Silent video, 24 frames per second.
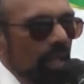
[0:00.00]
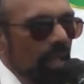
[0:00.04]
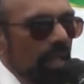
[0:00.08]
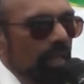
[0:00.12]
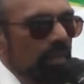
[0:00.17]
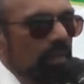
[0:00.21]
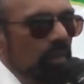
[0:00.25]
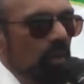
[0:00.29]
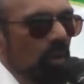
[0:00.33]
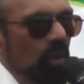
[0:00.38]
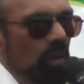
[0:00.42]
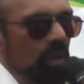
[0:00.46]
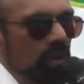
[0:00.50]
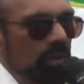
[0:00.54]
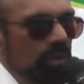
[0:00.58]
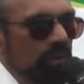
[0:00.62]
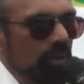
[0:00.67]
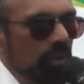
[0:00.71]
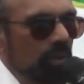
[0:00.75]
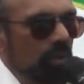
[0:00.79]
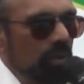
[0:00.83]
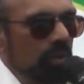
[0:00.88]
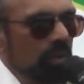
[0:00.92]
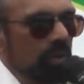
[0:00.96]
it
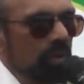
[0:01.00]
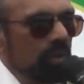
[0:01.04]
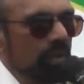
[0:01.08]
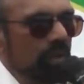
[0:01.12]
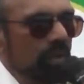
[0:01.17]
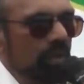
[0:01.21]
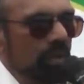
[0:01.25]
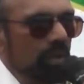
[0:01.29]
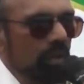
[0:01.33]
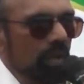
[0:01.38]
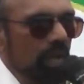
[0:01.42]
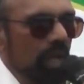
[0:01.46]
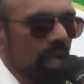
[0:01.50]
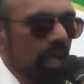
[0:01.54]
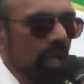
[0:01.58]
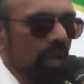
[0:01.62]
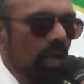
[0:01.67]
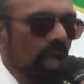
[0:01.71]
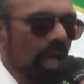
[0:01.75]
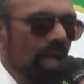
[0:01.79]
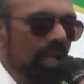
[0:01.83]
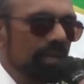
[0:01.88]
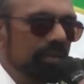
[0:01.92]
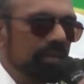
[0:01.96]
also
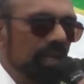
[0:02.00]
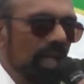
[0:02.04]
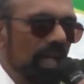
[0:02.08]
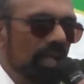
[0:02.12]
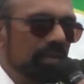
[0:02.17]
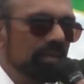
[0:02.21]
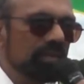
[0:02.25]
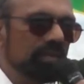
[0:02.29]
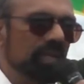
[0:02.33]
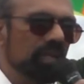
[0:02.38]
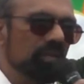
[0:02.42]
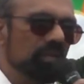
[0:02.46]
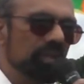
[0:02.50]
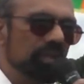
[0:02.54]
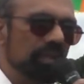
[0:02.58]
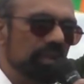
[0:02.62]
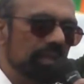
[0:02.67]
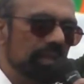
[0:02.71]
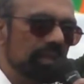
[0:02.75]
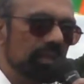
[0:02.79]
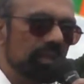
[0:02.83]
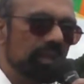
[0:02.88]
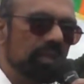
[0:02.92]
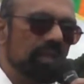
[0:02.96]
has
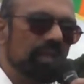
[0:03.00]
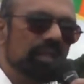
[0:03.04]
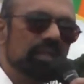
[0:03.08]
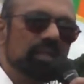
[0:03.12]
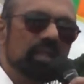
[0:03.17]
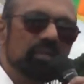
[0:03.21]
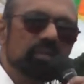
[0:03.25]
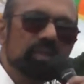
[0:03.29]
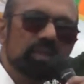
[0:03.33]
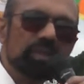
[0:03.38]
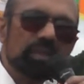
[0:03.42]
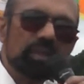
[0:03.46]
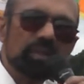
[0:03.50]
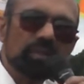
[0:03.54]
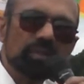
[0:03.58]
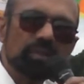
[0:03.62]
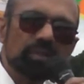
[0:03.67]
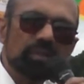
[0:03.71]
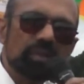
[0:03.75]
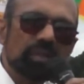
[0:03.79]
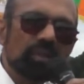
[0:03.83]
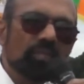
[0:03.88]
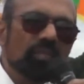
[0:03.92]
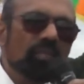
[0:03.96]
division. It creates divisions,
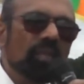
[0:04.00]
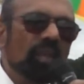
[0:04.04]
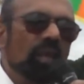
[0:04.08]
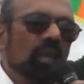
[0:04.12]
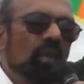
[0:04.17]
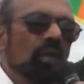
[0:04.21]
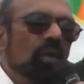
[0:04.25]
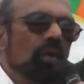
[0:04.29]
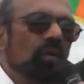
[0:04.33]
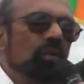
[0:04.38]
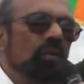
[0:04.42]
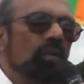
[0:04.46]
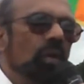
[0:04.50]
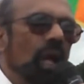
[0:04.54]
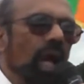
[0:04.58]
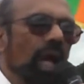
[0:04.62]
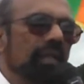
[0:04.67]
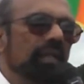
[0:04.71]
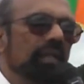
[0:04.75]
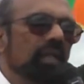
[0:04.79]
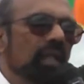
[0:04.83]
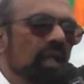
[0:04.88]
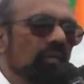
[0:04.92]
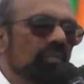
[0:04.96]
you see. So
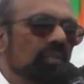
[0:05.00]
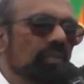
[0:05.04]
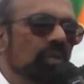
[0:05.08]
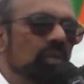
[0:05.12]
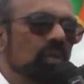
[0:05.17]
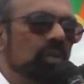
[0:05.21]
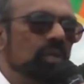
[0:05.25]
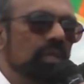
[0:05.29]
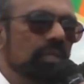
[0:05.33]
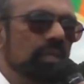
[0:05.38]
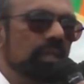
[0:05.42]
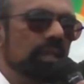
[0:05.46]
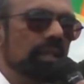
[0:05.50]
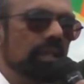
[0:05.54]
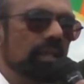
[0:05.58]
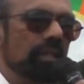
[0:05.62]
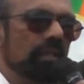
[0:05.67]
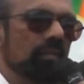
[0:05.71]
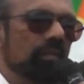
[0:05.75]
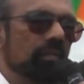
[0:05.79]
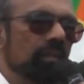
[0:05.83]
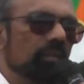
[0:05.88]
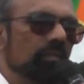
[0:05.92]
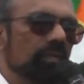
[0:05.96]
at the
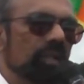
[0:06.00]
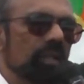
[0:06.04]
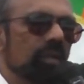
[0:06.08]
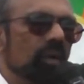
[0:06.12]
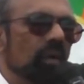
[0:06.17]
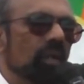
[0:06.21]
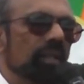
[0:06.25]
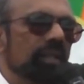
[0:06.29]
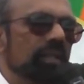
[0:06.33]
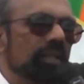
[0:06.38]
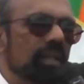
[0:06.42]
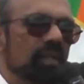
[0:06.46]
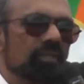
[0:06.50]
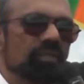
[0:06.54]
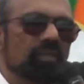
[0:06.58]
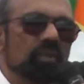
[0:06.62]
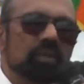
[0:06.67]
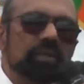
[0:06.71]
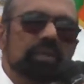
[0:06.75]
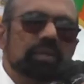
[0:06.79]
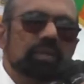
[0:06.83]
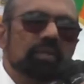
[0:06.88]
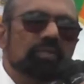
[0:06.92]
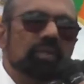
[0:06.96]
FOC, we call it the
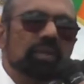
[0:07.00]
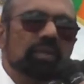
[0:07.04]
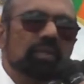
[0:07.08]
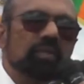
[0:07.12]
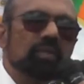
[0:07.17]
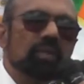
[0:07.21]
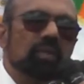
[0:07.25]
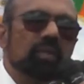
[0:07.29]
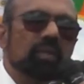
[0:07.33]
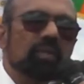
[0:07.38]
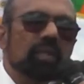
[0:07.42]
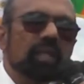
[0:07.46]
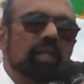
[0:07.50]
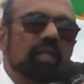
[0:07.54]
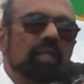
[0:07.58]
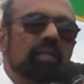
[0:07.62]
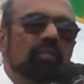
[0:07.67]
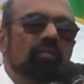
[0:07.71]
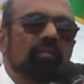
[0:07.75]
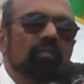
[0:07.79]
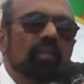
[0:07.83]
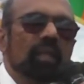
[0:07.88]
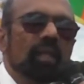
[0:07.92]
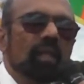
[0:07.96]
FOC, the Festival of Cricket,
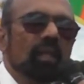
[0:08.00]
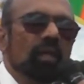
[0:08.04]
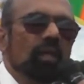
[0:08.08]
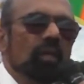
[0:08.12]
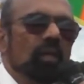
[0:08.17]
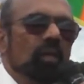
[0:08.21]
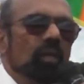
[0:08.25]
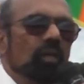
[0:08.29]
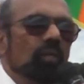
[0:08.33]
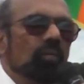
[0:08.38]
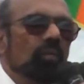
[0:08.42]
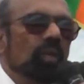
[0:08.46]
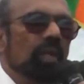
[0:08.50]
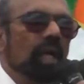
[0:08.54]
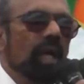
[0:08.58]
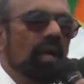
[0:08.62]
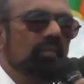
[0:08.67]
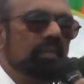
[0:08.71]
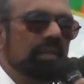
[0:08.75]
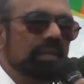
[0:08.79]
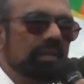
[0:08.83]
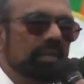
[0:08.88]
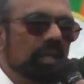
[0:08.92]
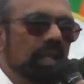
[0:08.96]
we
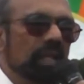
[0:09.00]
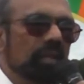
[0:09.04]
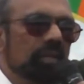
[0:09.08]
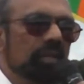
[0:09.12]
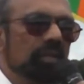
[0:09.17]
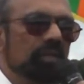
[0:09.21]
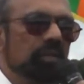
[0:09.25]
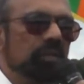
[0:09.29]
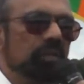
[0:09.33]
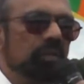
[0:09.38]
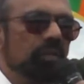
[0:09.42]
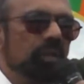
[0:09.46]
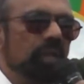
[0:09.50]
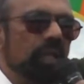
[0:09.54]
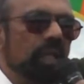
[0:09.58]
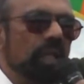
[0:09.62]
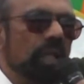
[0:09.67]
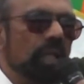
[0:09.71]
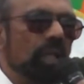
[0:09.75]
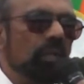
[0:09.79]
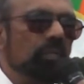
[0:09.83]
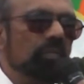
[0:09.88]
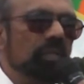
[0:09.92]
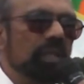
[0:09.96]
have decided to
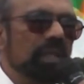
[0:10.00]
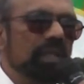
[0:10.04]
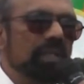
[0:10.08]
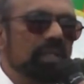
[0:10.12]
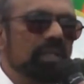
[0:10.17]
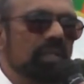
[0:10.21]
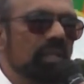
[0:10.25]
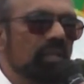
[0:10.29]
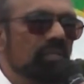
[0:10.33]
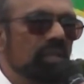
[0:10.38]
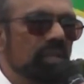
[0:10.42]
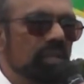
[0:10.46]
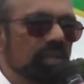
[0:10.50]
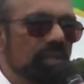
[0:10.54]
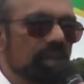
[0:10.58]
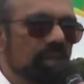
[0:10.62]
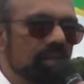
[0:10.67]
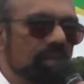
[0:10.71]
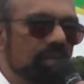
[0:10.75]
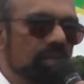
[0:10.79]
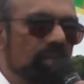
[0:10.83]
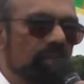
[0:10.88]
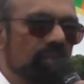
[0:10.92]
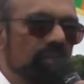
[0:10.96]
keep these
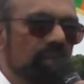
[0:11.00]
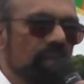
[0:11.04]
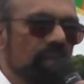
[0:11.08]
divisions